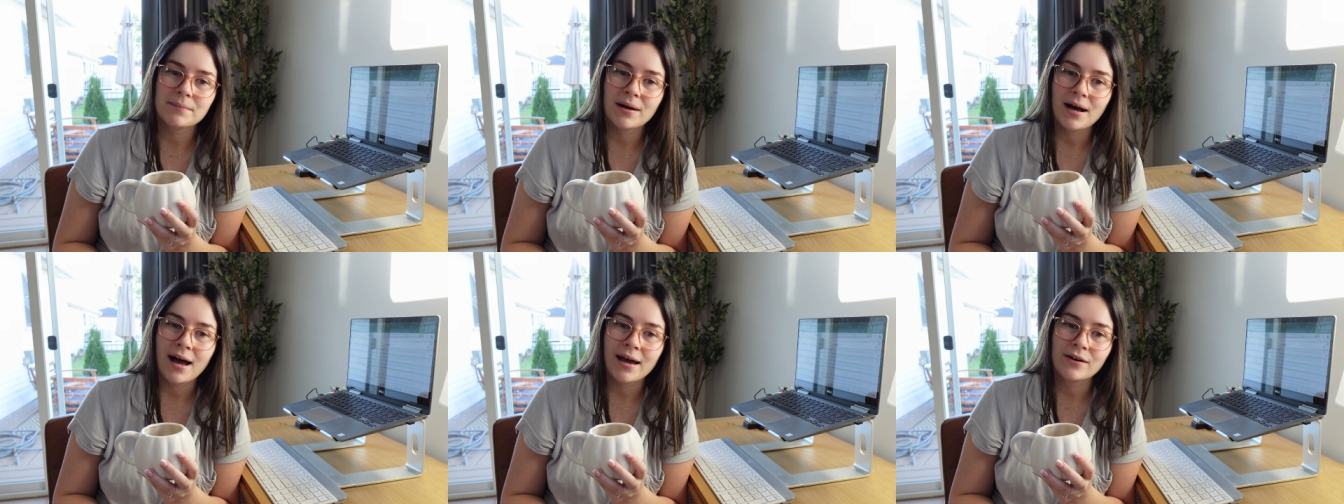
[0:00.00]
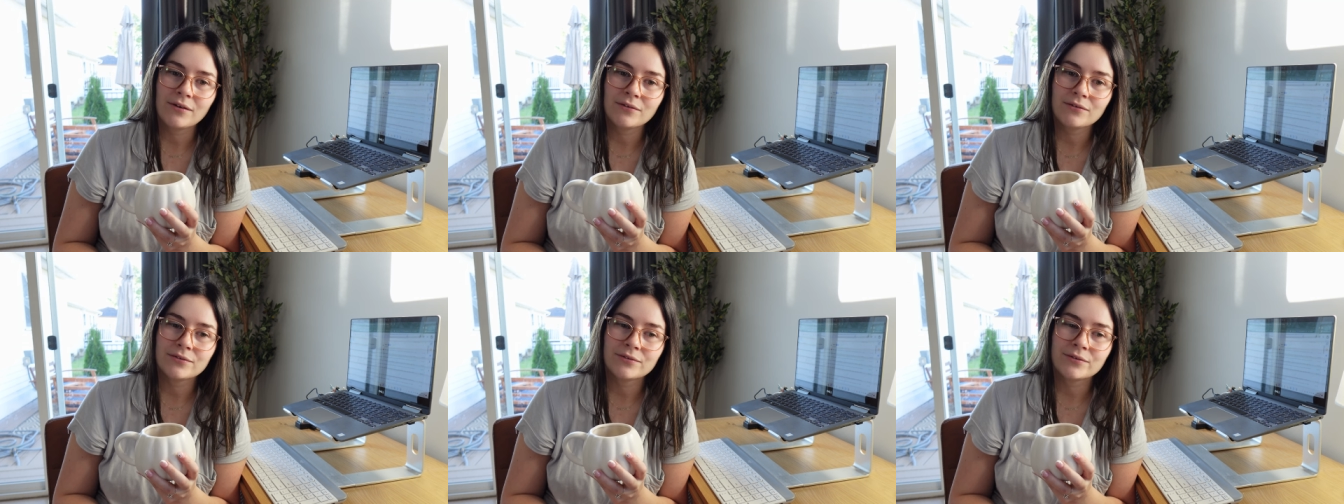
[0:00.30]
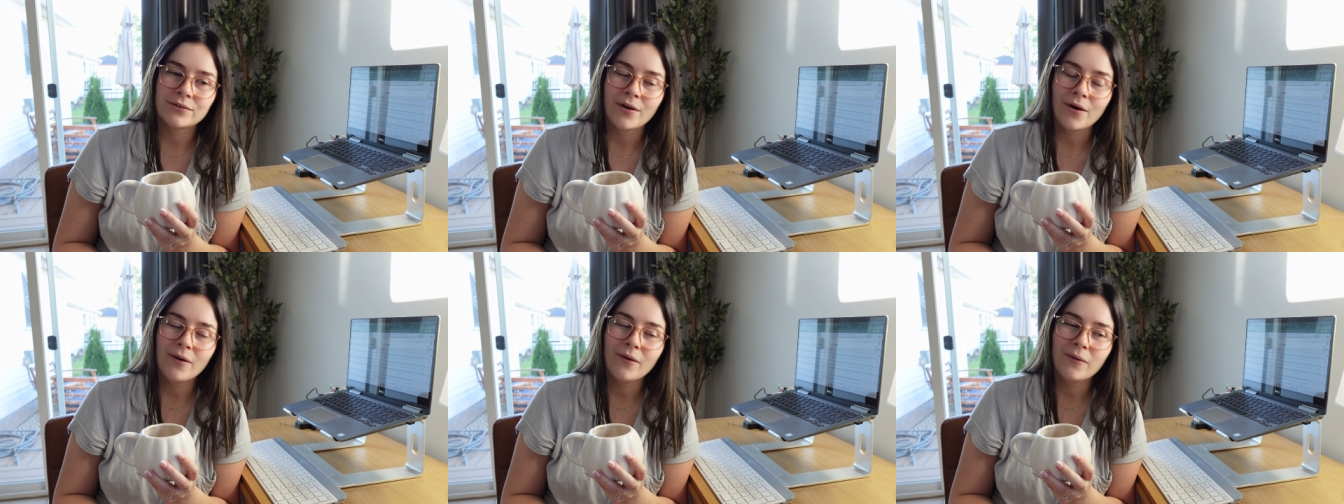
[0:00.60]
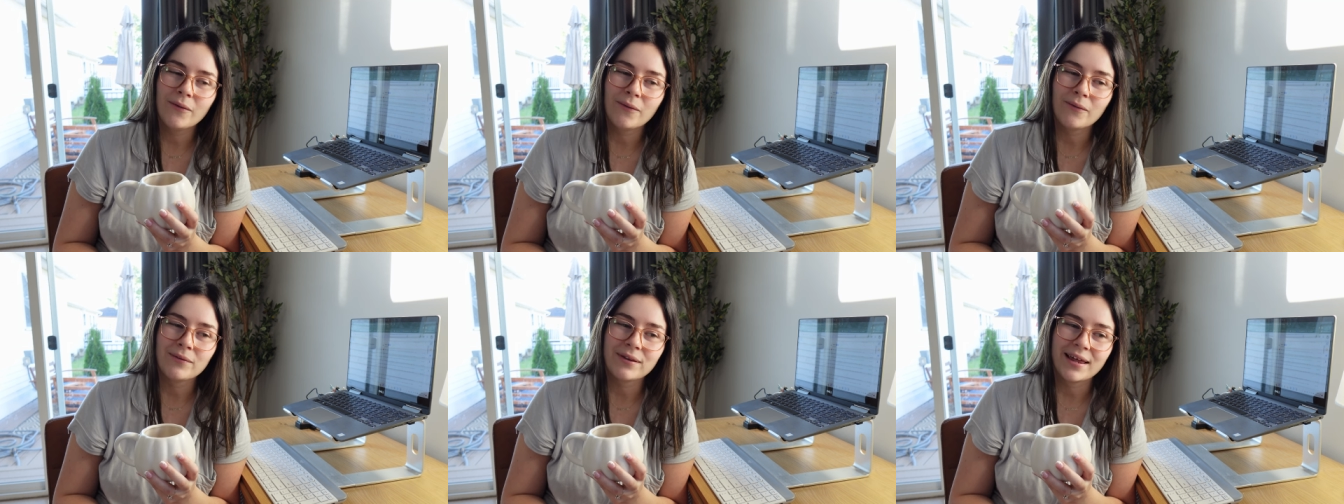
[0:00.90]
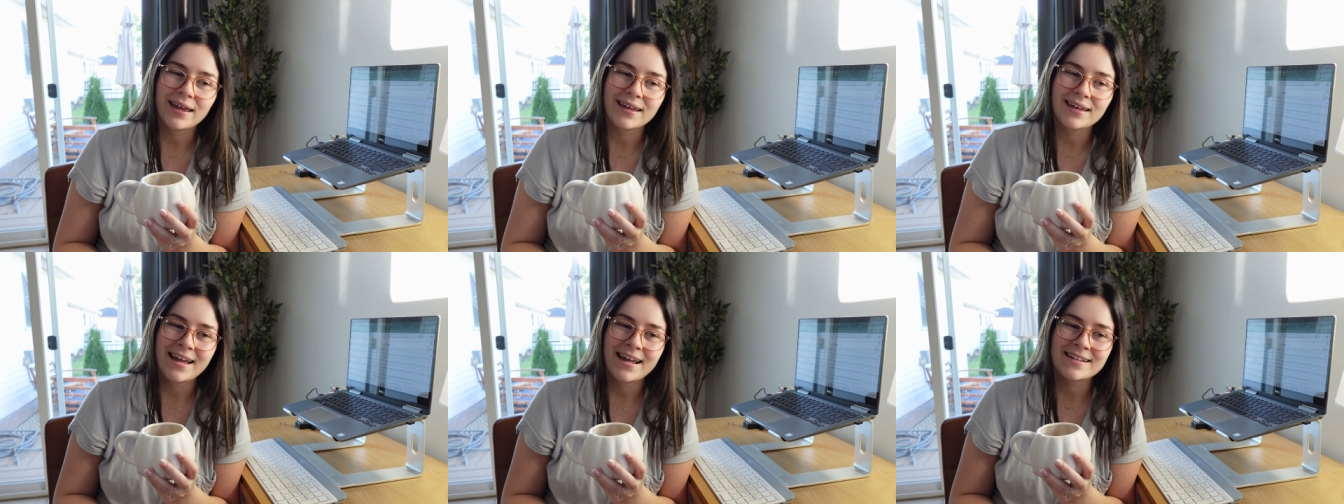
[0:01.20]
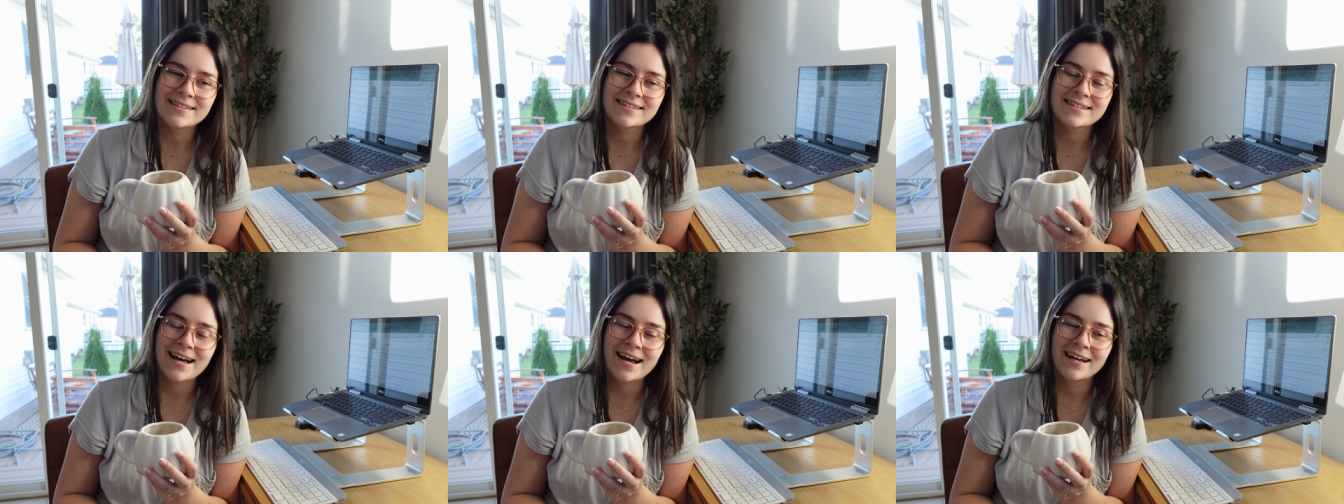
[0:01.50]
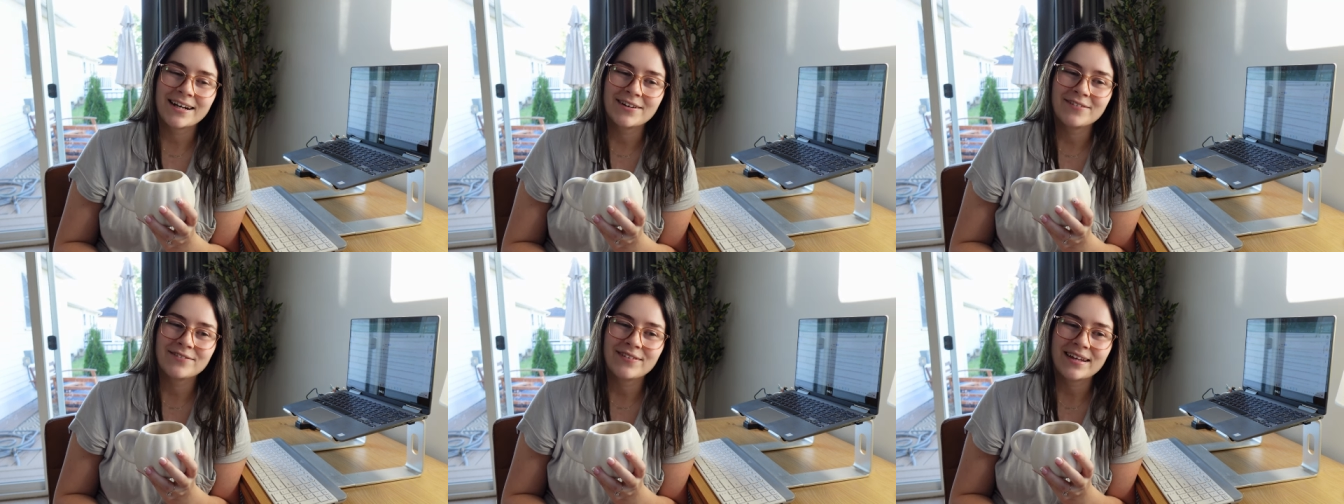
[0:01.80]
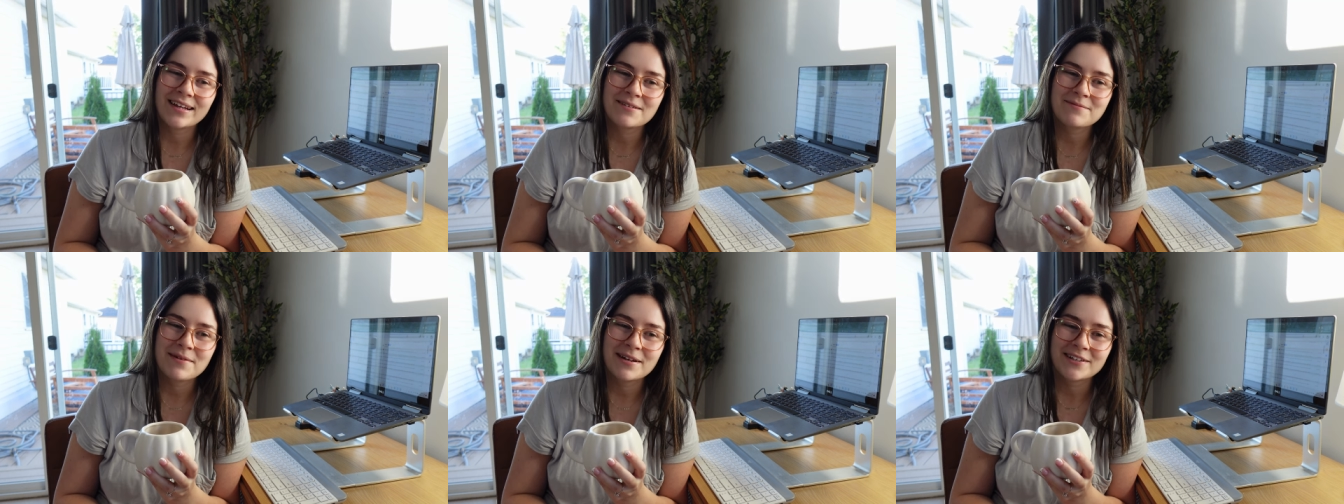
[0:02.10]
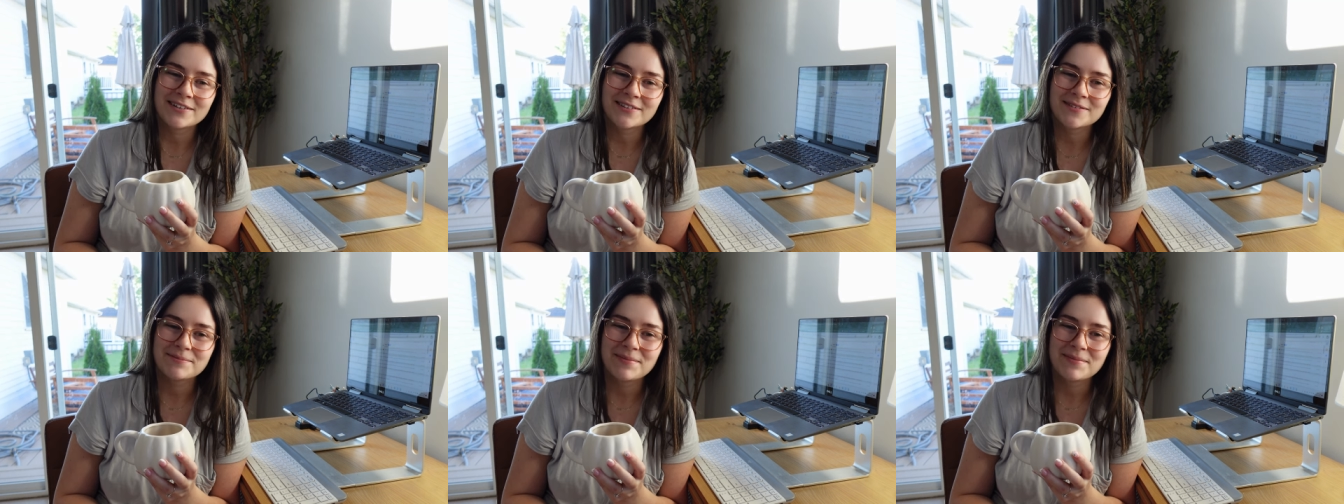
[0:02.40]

but I don't know, like it's kind of like a mental